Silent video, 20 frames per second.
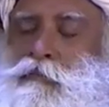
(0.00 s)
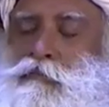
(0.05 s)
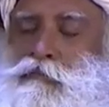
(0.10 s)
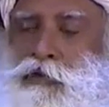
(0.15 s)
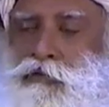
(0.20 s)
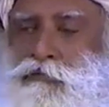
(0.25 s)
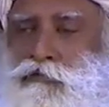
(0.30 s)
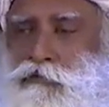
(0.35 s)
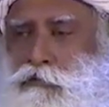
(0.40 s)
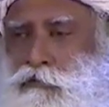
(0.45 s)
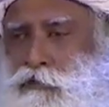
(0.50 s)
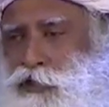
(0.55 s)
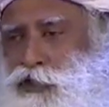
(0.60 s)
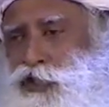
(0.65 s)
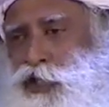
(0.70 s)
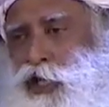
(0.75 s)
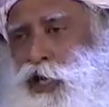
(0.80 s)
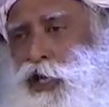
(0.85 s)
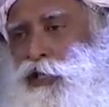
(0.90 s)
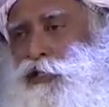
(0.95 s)
Before a
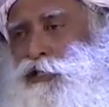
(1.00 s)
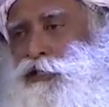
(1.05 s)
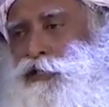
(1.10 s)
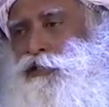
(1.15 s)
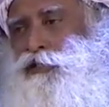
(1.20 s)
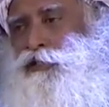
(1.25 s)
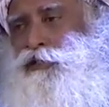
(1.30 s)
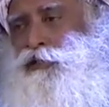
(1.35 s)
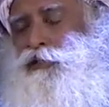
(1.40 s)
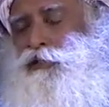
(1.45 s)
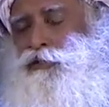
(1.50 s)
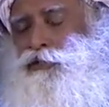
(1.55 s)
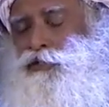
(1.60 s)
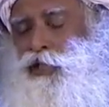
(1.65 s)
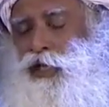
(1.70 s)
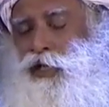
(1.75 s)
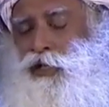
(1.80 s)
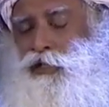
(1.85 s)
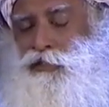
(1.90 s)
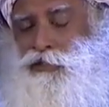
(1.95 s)
child
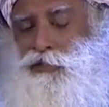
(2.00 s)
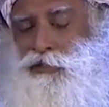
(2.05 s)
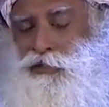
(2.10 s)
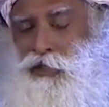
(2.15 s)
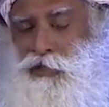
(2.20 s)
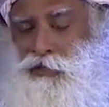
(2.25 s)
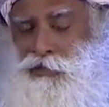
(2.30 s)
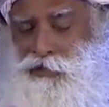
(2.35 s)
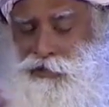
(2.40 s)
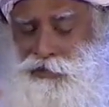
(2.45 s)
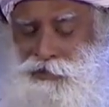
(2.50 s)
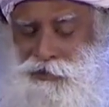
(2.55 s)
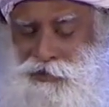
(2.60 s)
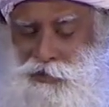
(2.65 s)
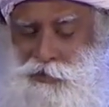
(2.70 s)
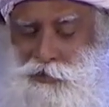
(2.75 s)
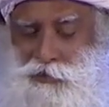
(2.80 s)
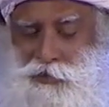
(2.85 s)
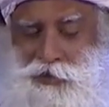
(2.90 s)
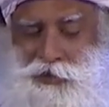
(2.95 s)
starts his
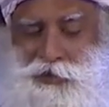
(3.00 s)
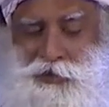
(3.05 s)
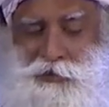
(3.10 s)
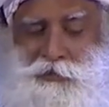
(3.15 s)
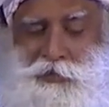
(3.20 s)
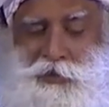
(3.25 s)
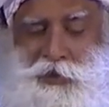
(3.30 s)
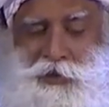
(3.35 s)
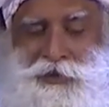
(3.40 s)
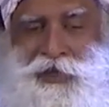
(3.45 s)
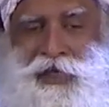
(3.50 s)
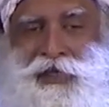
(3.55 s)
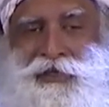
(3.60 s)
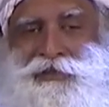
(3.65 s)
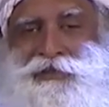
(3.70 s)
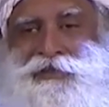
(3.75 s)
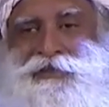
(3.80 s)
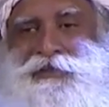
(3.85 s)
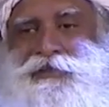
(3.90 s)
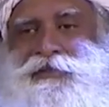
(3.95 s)
education
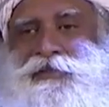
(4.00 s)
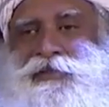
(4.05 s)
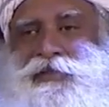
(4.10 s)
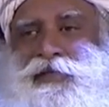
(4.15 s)
process,